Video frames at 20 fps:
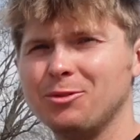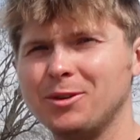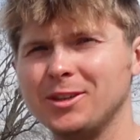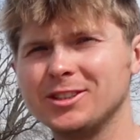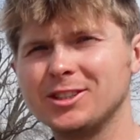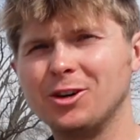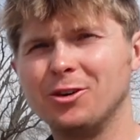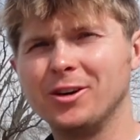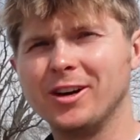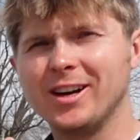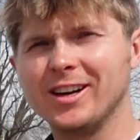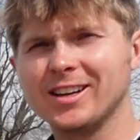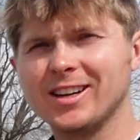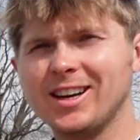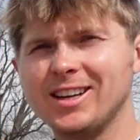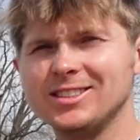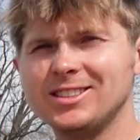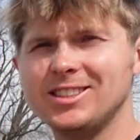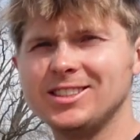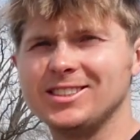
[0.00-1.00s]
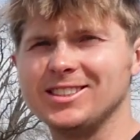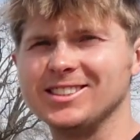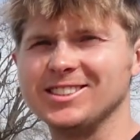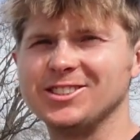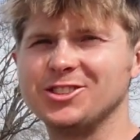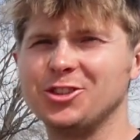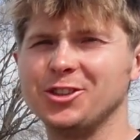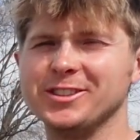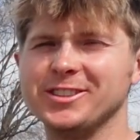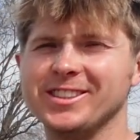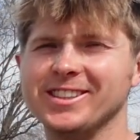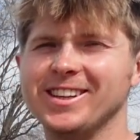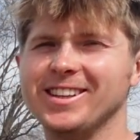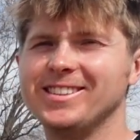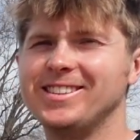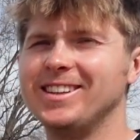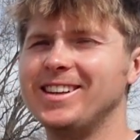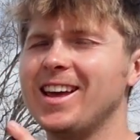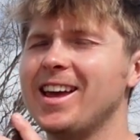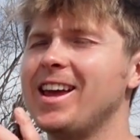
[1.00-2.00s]
What is going on, guys? This is Tristan, and
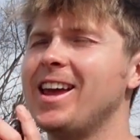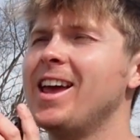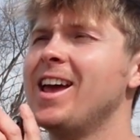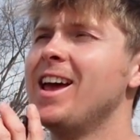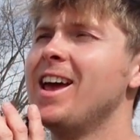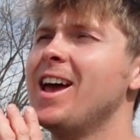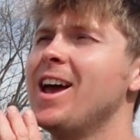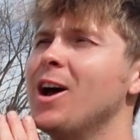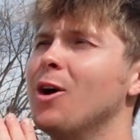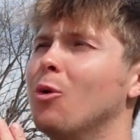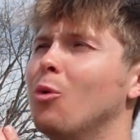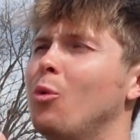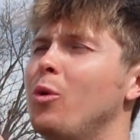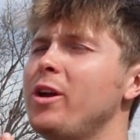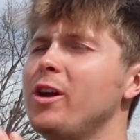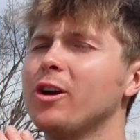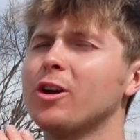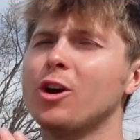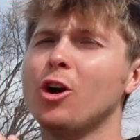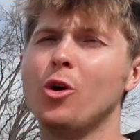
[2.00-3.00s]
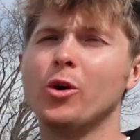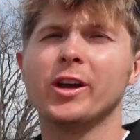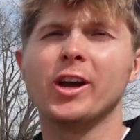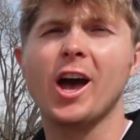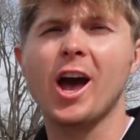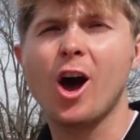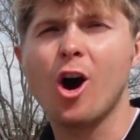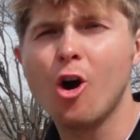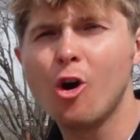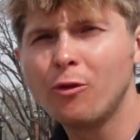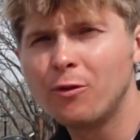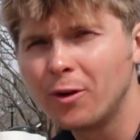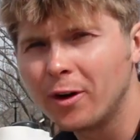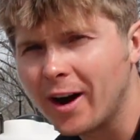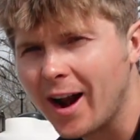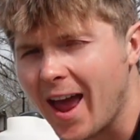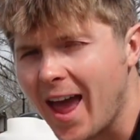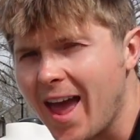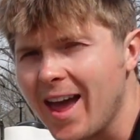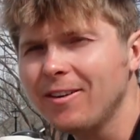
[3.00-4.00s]
today we are going
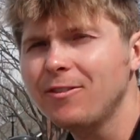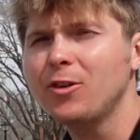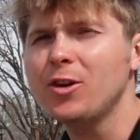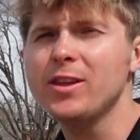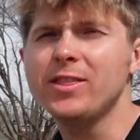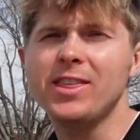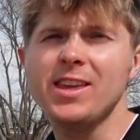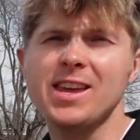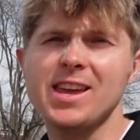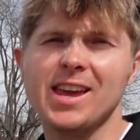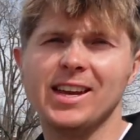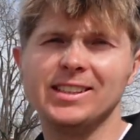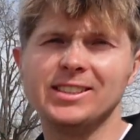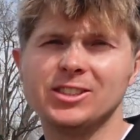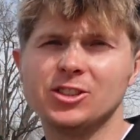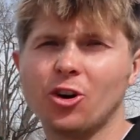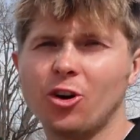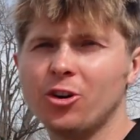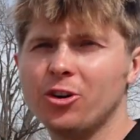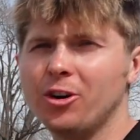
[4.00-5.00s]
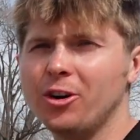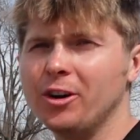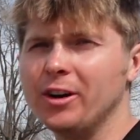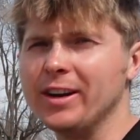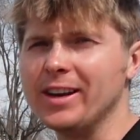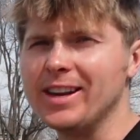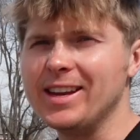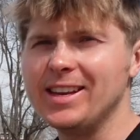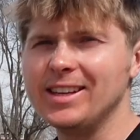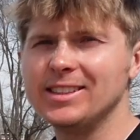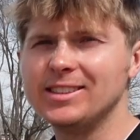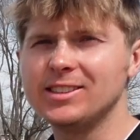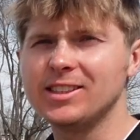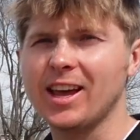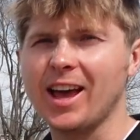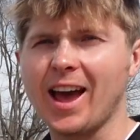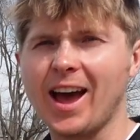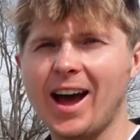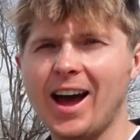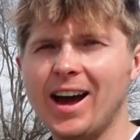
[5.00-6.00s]
over everything a starter needs
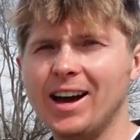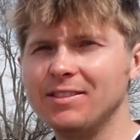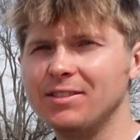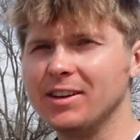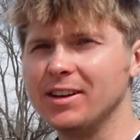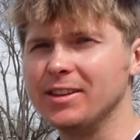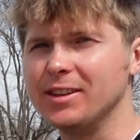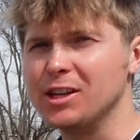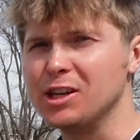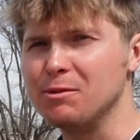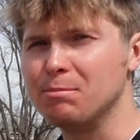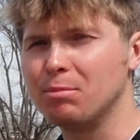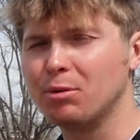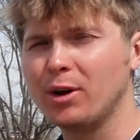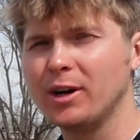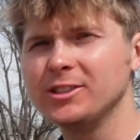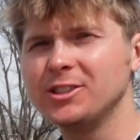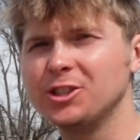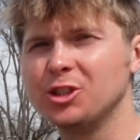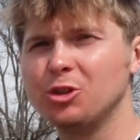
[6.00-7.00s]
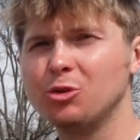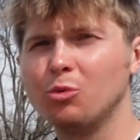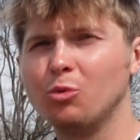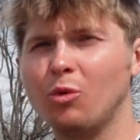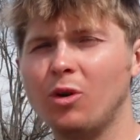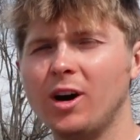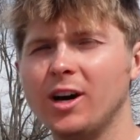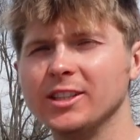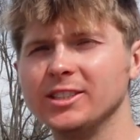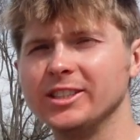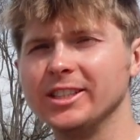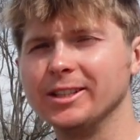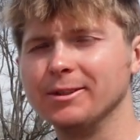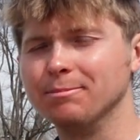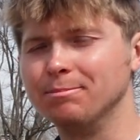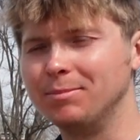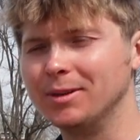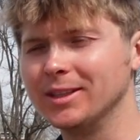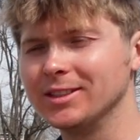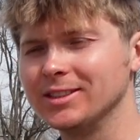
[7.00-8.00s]
to have in the pressure washing
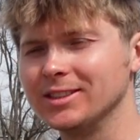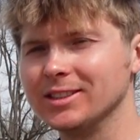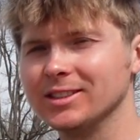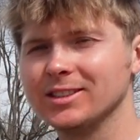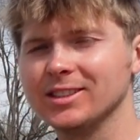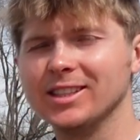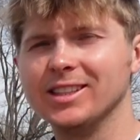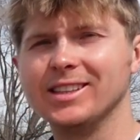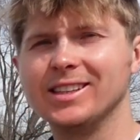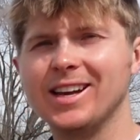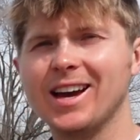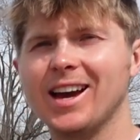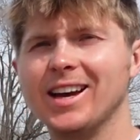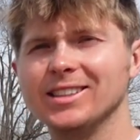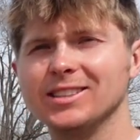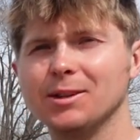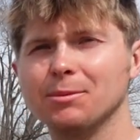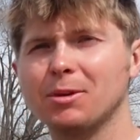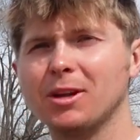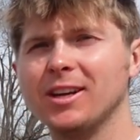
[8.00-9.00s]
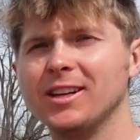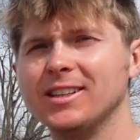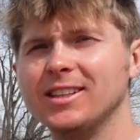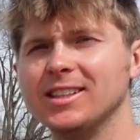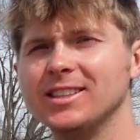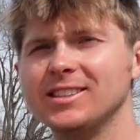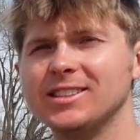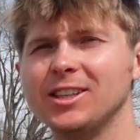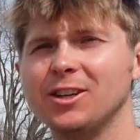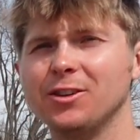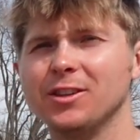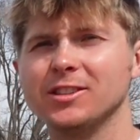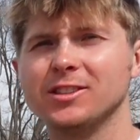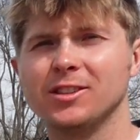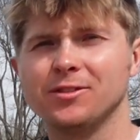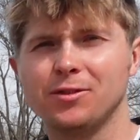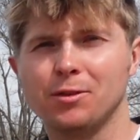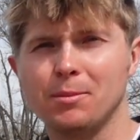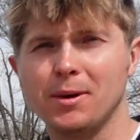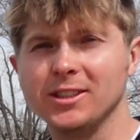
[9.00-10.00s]
business. And guys, I'm going to distill
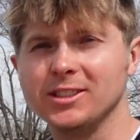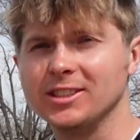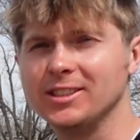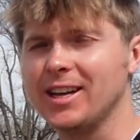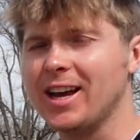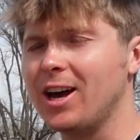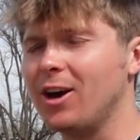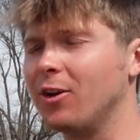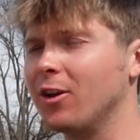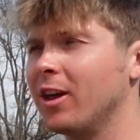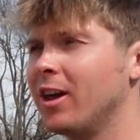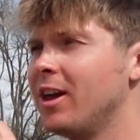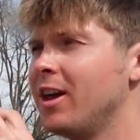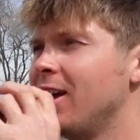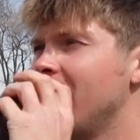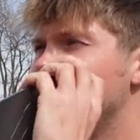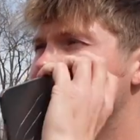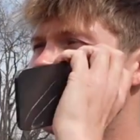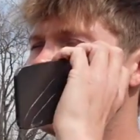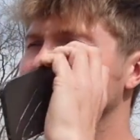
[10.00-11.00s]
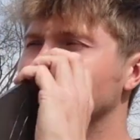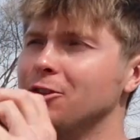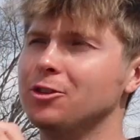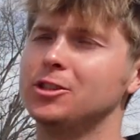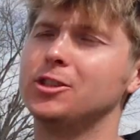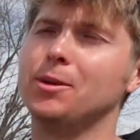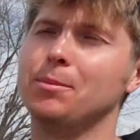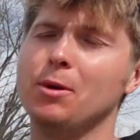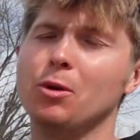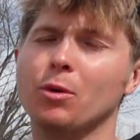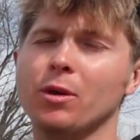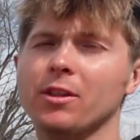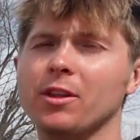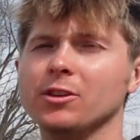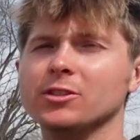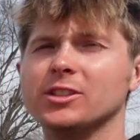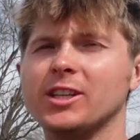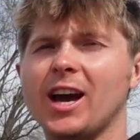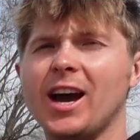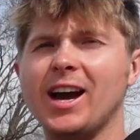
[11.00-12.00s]
this information down. I used to be one of
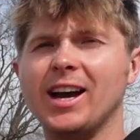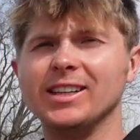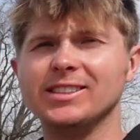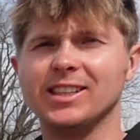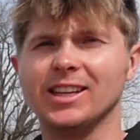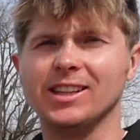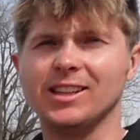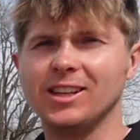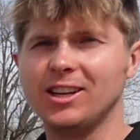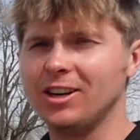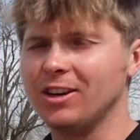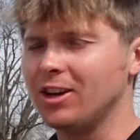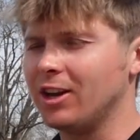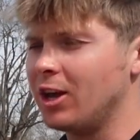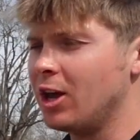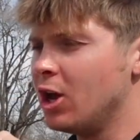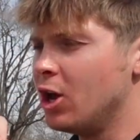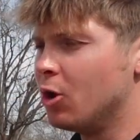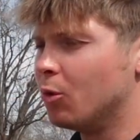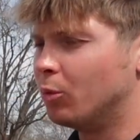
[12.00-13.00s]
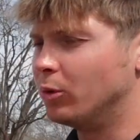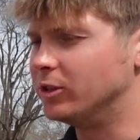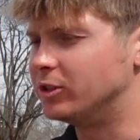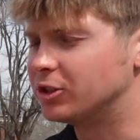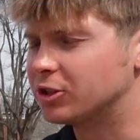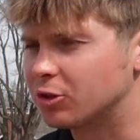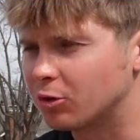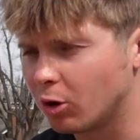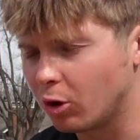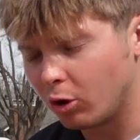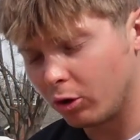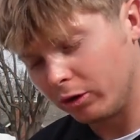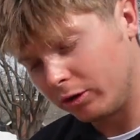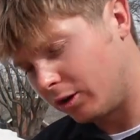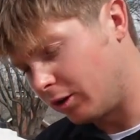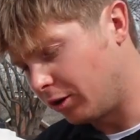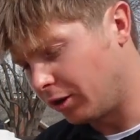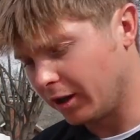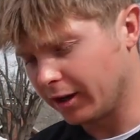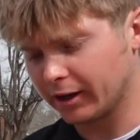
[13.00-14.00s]
those guys that literally would scroll
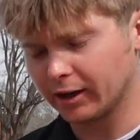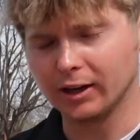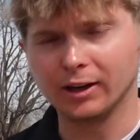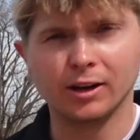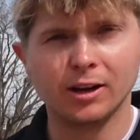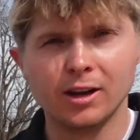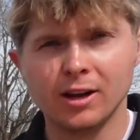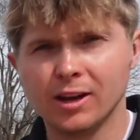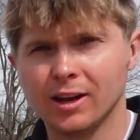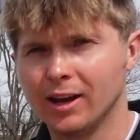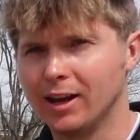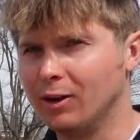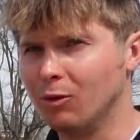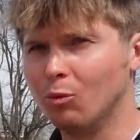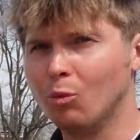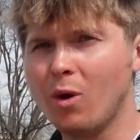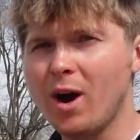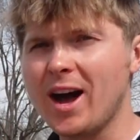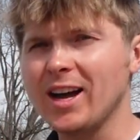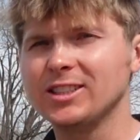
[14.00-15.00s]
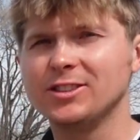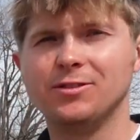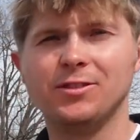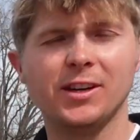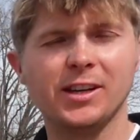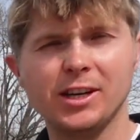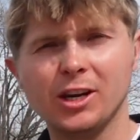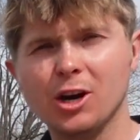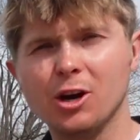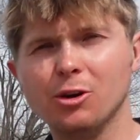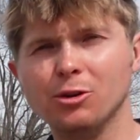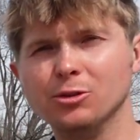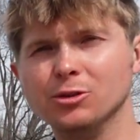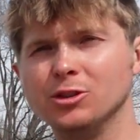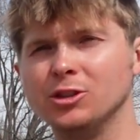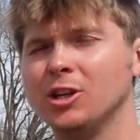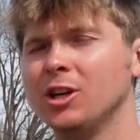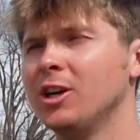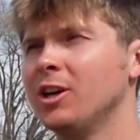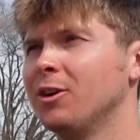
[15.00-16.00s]
and click and watch
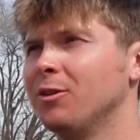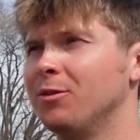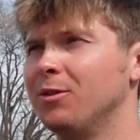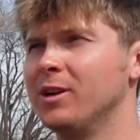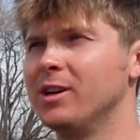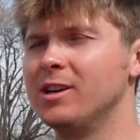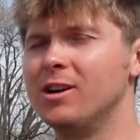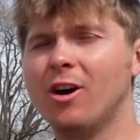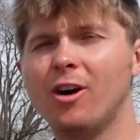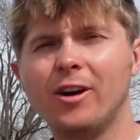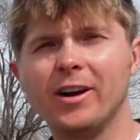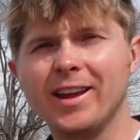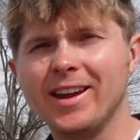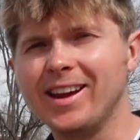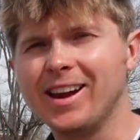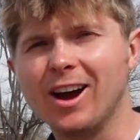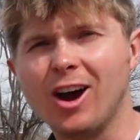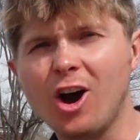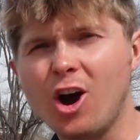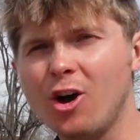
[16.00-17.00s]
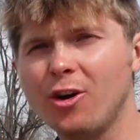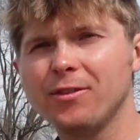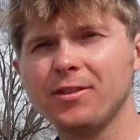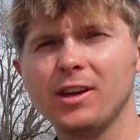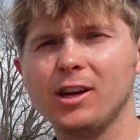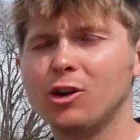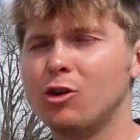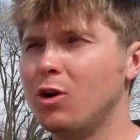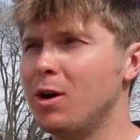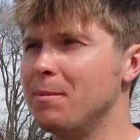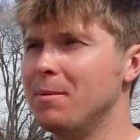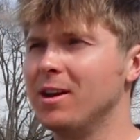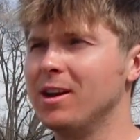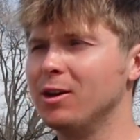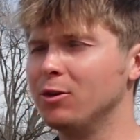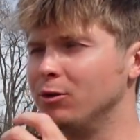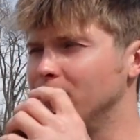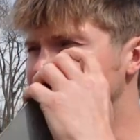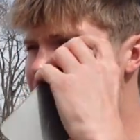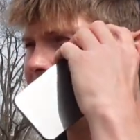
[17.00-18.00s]
videos regarding all the equipment.
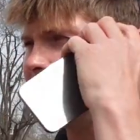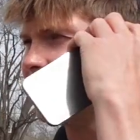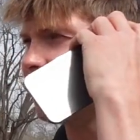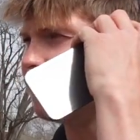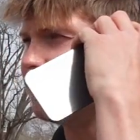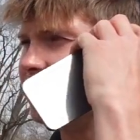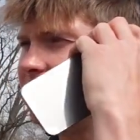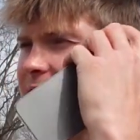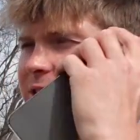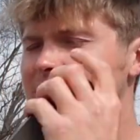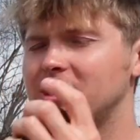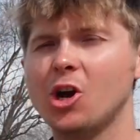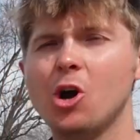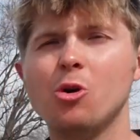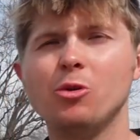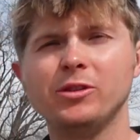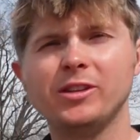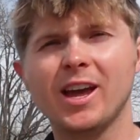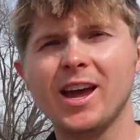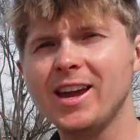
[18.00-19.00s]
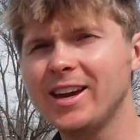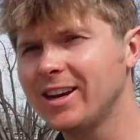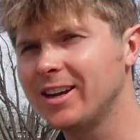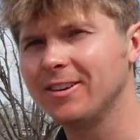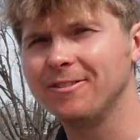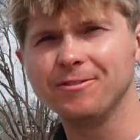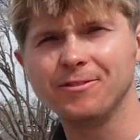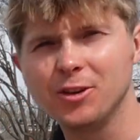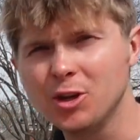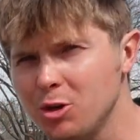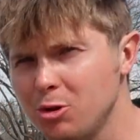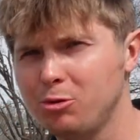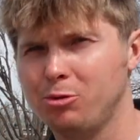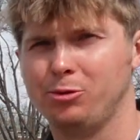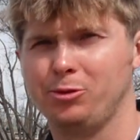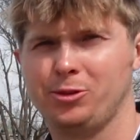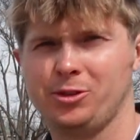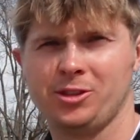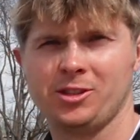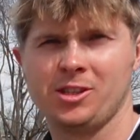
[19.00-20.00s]
It would make me so dang
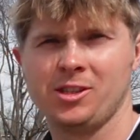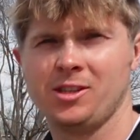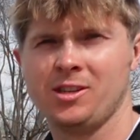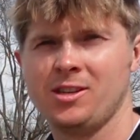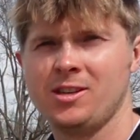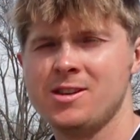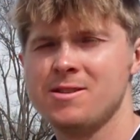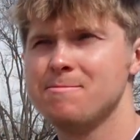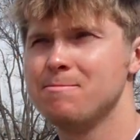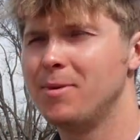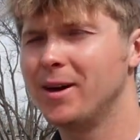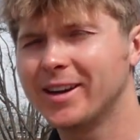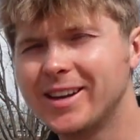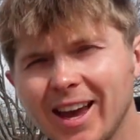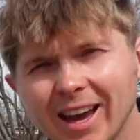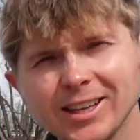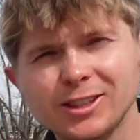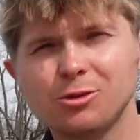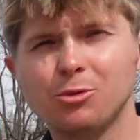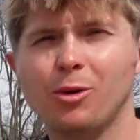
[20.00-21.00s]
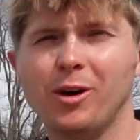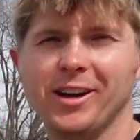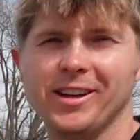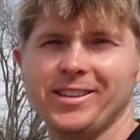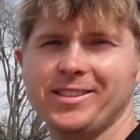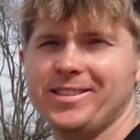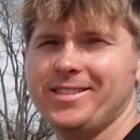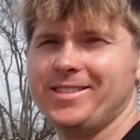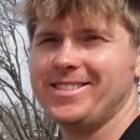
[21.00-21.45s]
confused. But guess what?